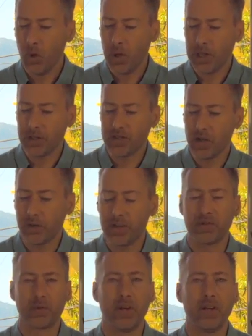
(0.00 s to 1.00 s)
well, it's all
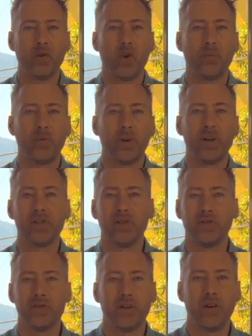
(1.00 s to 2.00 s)
these greedy
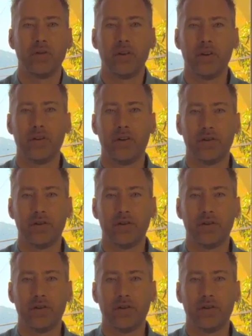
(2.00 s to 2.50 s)
corporations. They're mm-hmm.